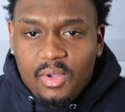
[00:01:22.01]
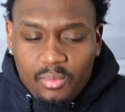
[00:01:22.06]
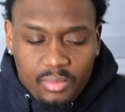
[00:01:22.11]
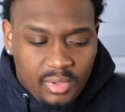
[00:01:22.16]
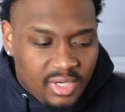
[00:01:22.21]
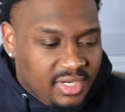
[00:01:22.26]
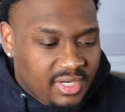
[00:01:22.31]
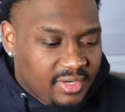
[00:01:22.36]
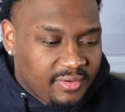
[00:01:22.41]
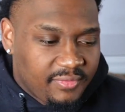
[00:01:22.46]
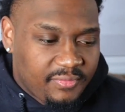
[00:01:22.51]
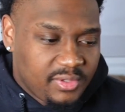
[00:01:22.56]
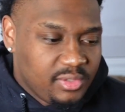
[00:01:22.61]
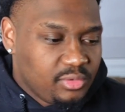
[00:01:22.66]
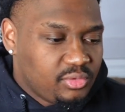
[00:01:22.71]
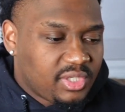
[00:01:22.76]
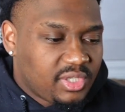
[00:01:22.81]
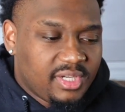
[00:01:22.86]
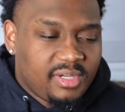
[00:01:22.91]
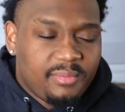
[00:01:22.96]
Whether if
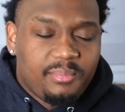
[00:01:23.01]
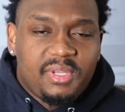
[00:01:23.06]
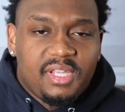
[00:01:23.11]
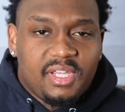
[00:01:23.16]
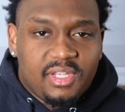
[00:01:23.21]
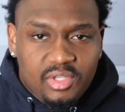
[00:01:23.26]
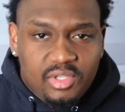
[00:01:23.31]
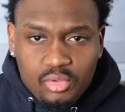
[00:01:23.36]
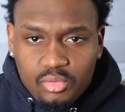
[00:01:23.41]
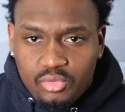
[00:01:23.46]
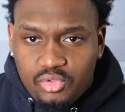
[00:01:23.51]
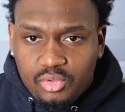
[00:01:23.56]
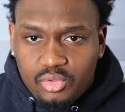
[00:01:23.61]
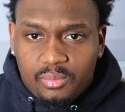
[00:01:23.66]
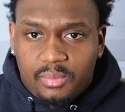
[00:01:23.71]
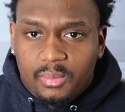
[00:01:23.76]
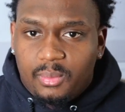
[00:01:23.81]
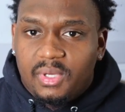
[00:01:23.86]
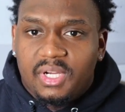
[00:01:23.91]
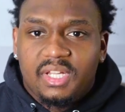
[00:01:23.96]
you trying to be a
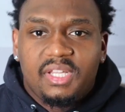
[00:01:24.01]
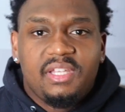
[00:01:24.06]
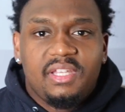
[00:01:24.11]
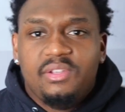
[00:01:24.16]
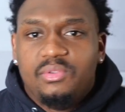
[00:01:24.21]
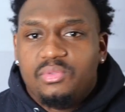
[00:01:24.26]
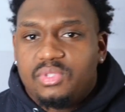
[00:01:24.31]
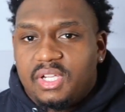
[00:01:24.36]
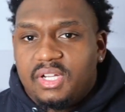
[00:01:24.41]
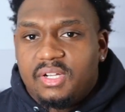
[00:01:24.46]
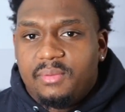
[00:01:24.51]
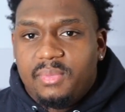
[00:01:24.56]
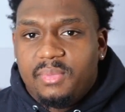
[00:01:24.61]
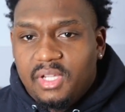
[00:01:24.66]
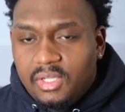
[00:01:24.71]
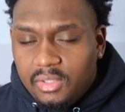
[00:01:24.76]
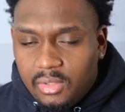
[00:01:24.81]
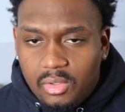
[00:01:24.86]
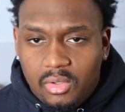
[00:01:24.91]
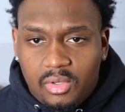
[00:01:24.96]
YouTuber, whether you trying to be
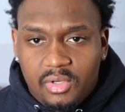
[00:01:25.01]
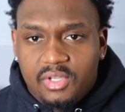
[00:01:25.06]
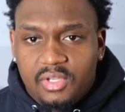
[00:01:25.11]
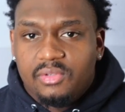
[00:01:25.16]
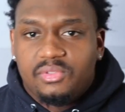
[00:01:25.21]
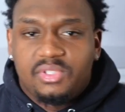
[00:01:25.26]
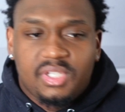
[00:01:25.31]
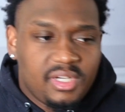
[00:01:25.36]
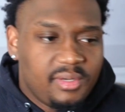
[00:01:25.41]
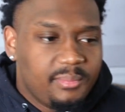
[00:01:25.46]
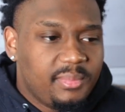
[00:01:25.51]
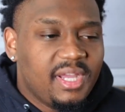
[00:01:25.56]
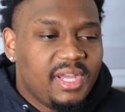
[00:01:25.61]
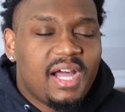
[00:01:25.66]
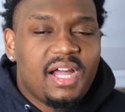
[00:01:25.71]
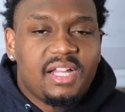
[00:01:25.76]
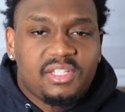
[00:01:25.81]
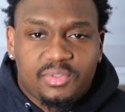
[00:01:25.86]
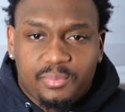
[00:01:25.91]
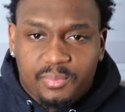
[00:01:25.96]
a lawyer, you trying to be an
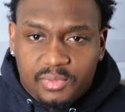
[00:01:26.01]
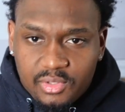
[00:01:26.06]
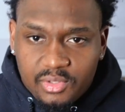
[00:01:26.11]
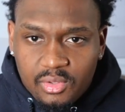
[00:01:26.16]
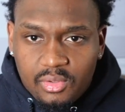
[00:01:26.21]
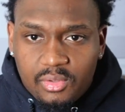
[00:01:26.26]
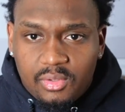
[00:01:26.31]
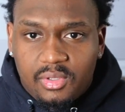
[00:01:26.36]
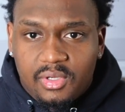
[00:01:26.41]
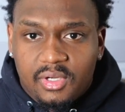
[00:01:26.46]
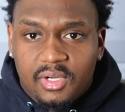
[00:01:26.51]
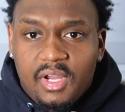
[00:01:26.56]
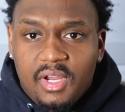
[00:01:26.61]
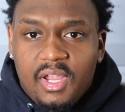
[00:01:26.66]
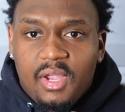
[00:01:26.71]
entrepreneur,